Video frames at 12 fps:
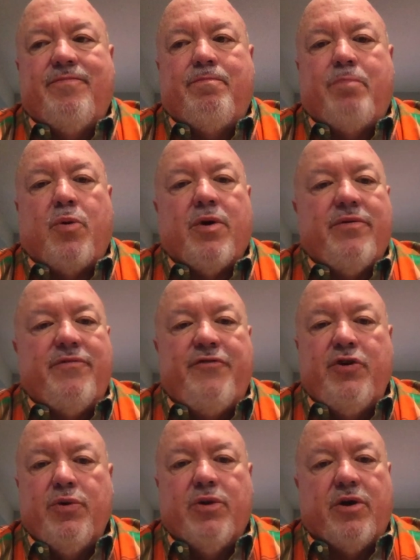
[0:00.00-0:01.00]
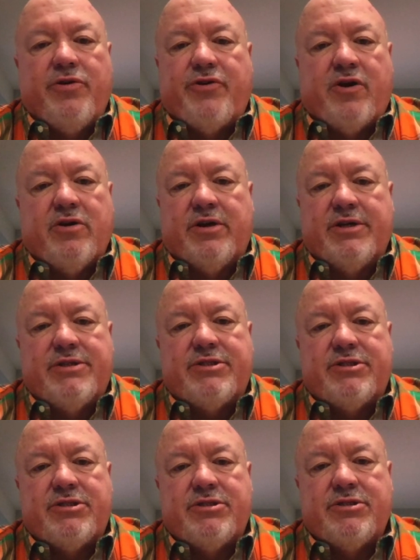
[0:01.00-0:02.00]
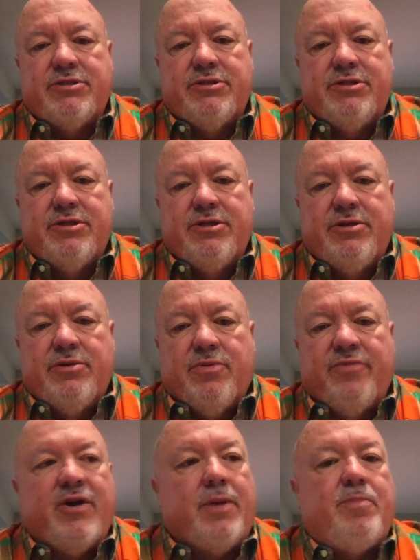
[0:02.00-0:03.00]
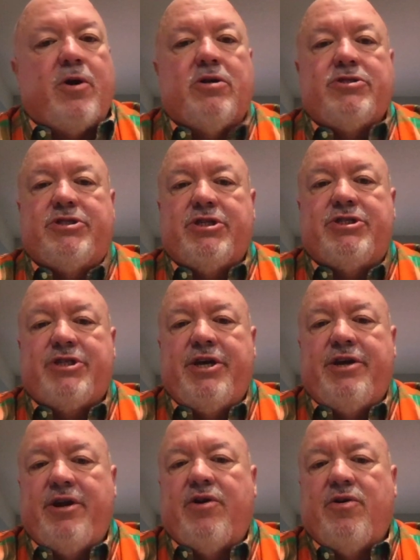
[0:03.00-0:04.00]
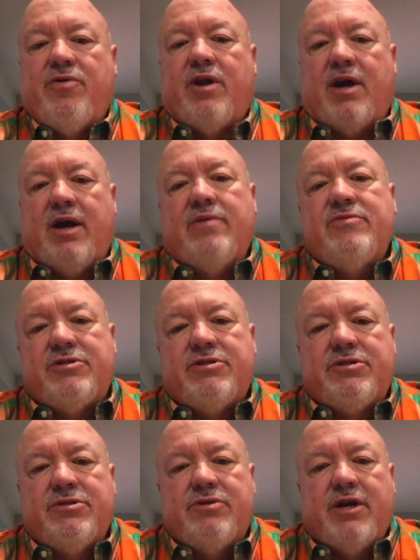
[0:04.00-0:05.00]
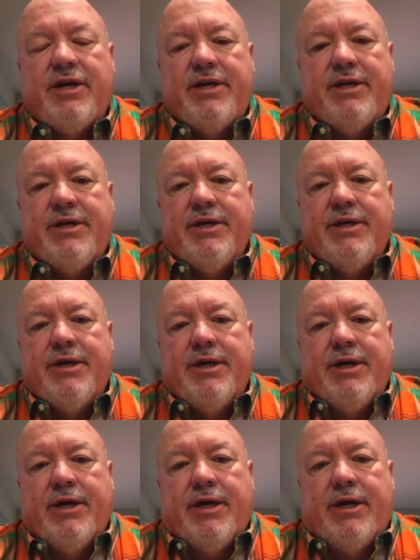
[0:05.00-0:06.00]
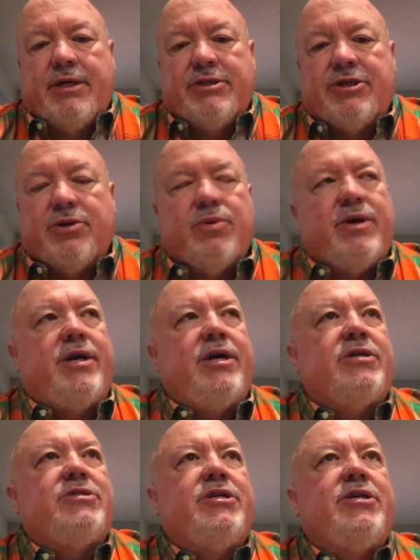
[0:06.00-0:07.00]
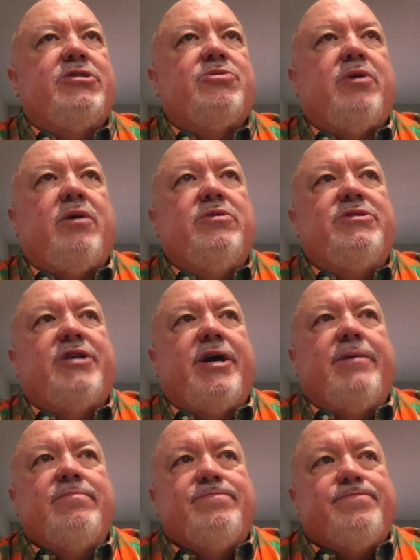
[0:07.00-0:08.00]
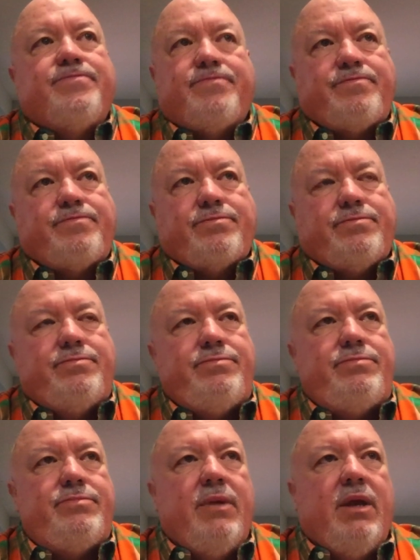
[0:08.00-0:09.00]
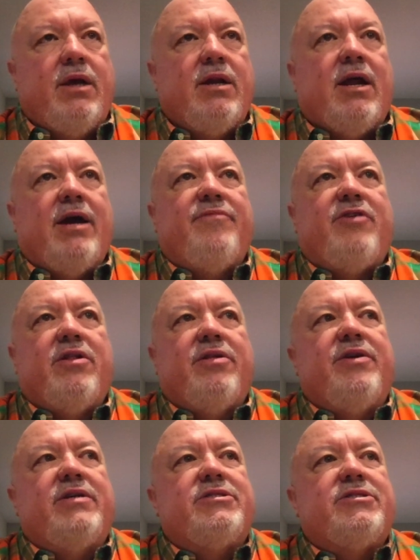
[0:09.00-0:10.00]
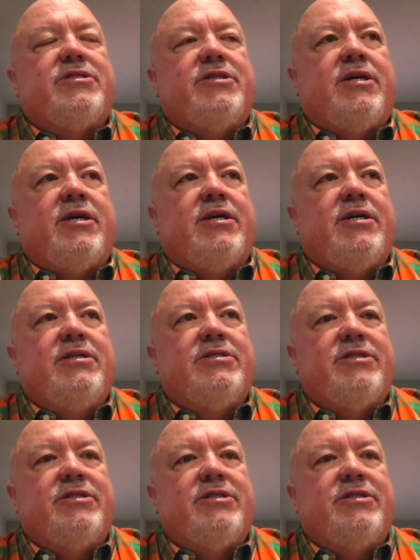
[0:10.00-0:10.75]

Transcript: pouring fuel on darkness. We've got to purge the sin in our own lives, right? So here's what I would say in light of all of this, is